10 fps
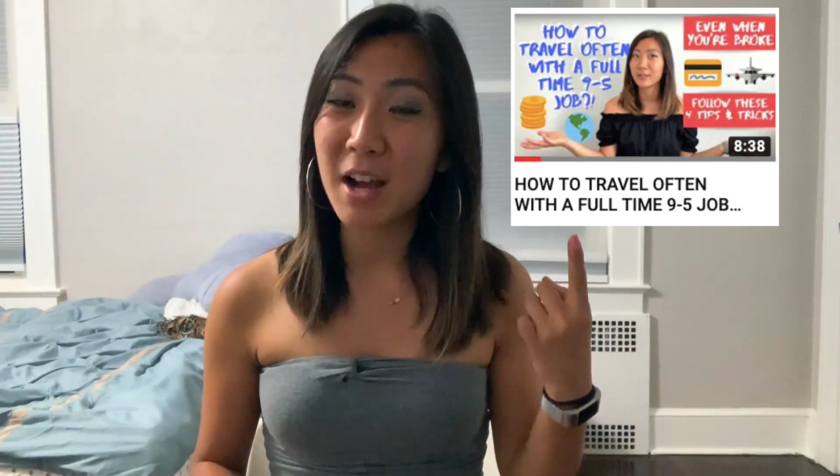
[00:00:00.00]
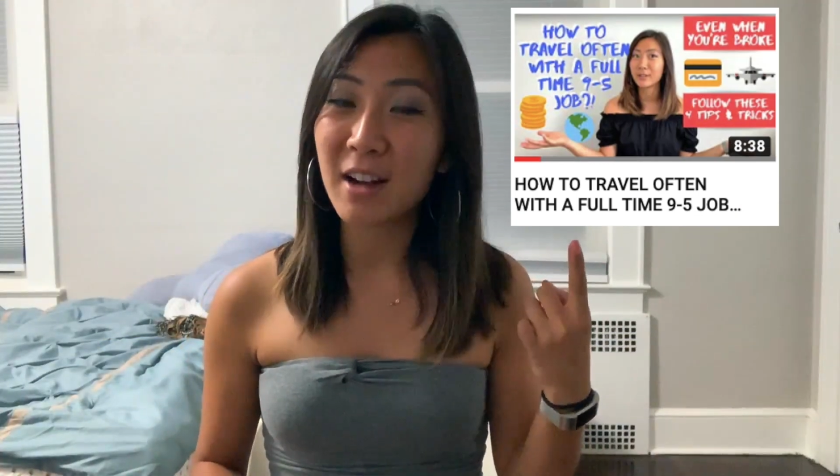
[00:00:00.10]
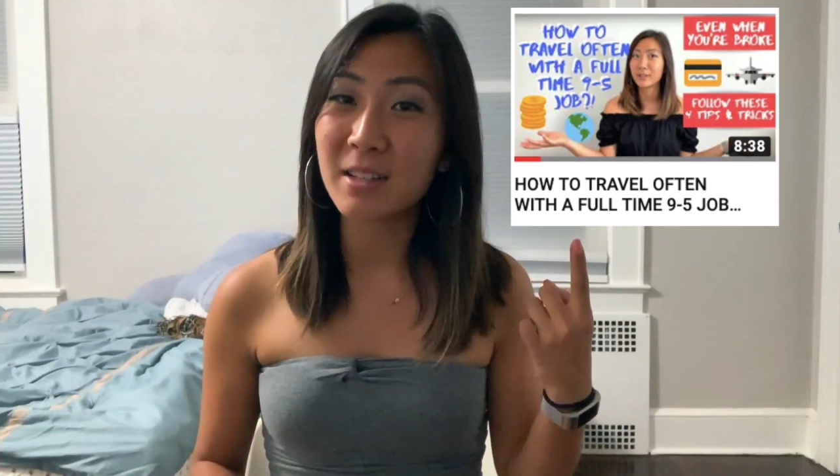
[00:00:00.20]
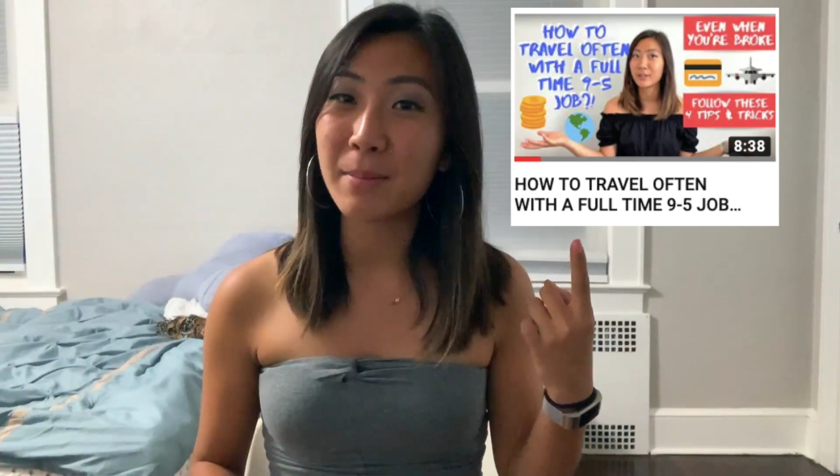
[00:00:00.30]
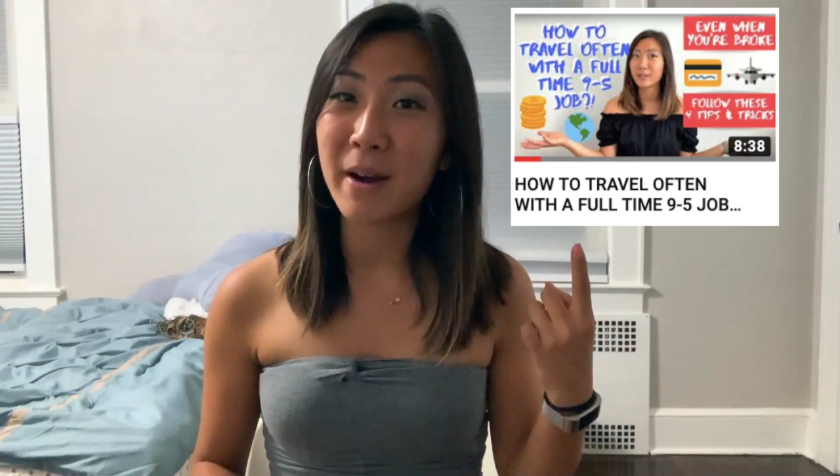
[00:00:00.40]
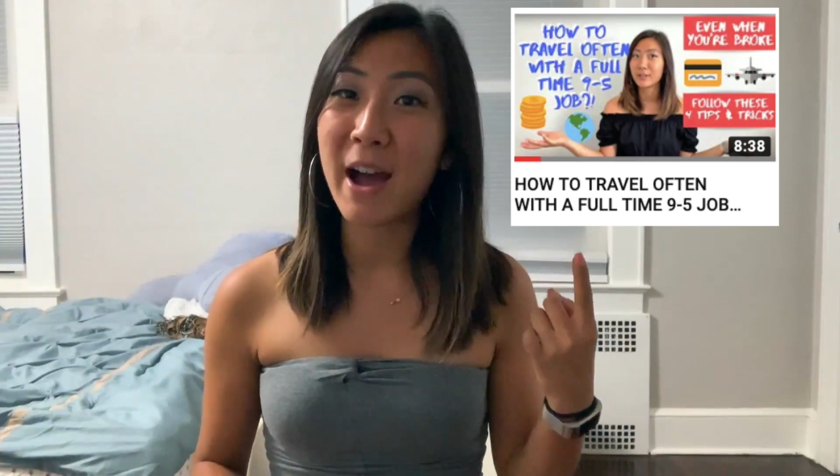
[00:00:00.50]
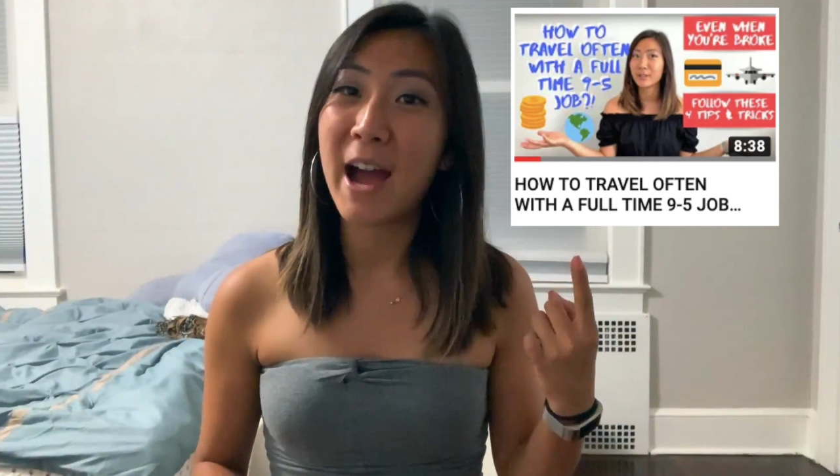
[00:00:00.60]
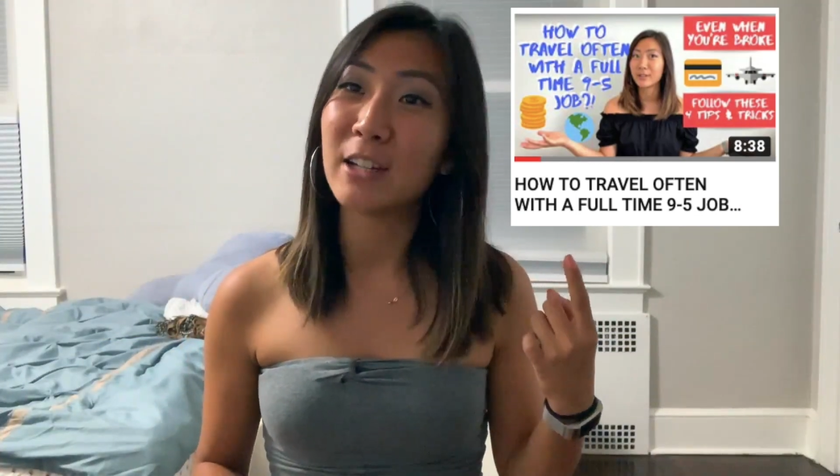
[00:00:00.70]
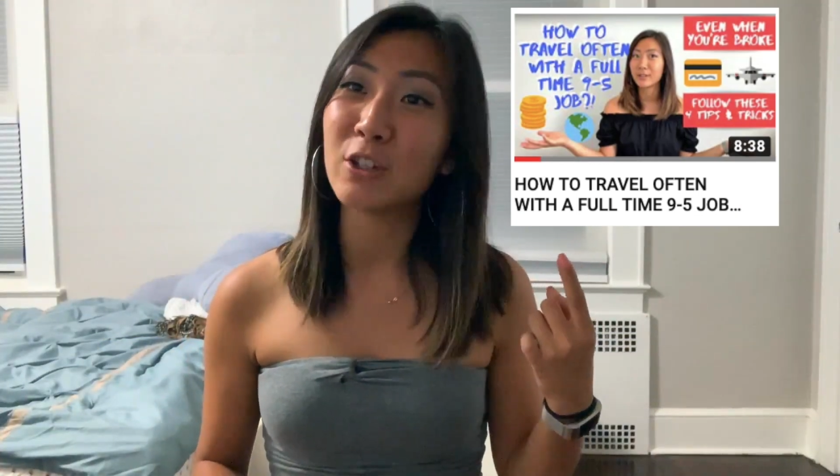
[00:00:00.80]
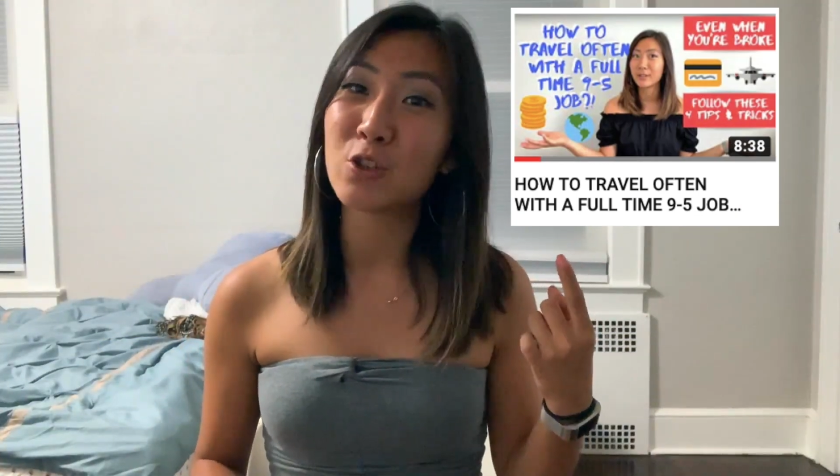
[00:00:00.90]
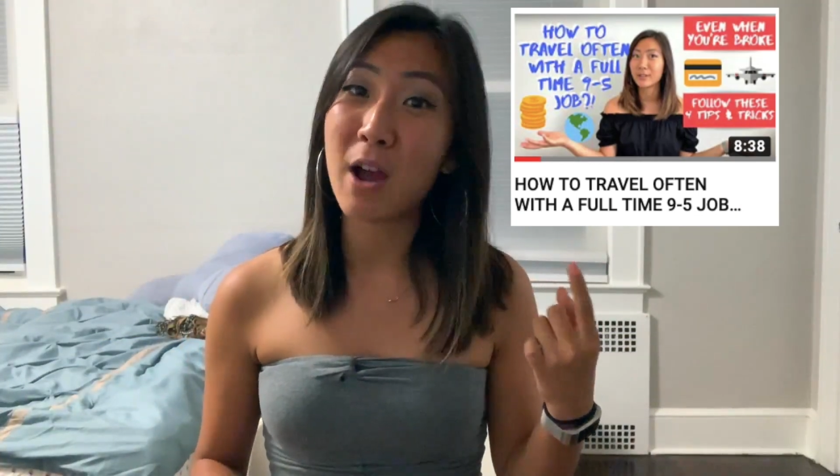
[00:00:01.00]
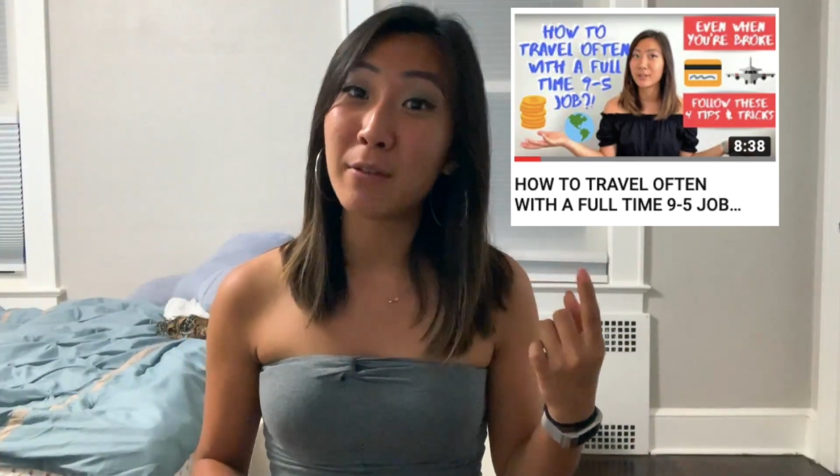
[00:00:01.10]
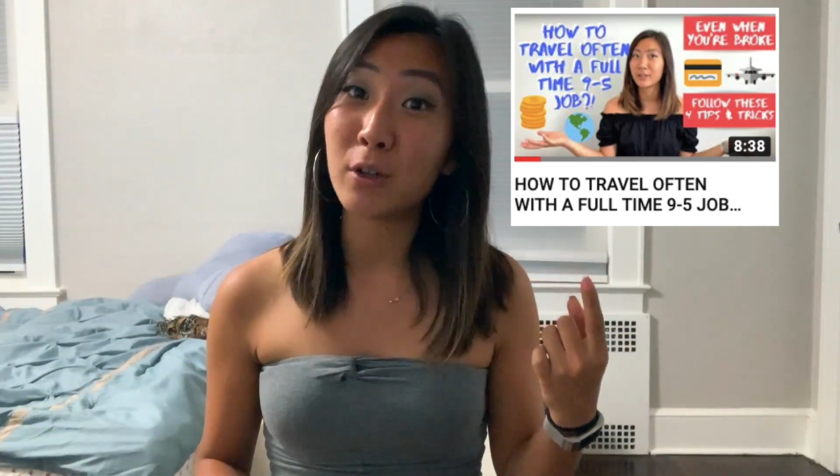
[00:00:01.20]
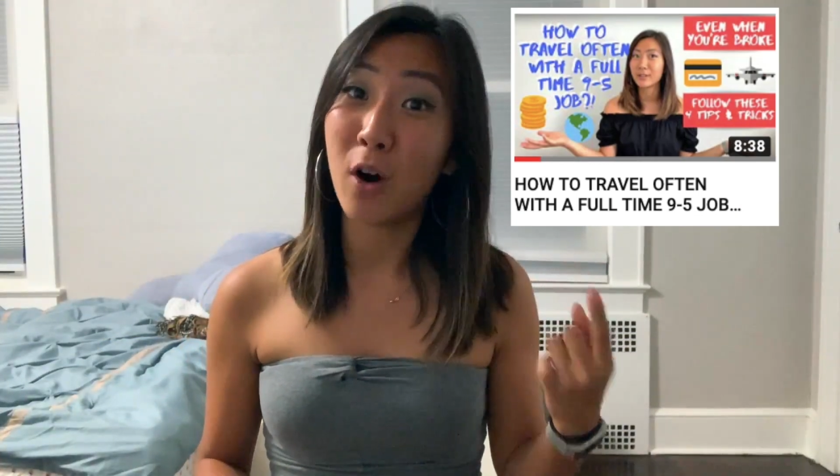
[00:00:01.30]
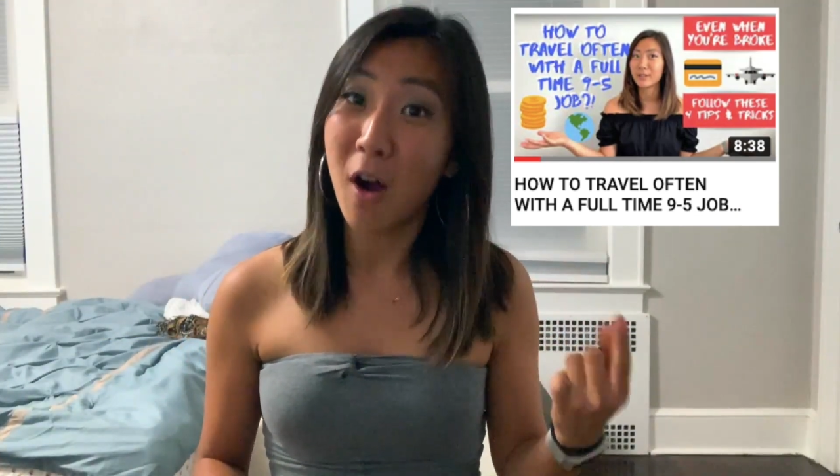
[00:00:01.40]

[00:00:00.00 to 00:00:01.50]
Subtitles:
talked about how to travel